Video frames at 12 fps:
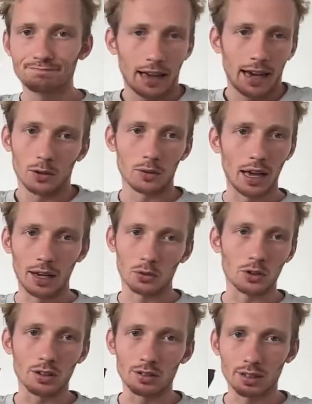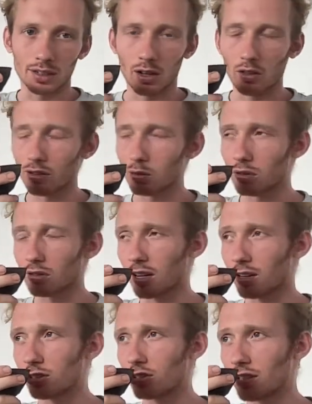I don't understand how this one's not a
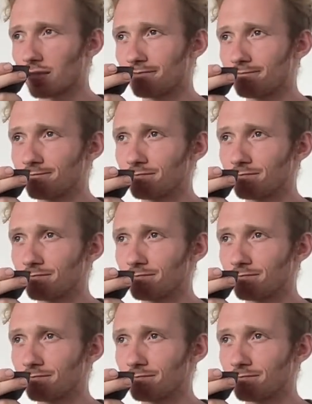green.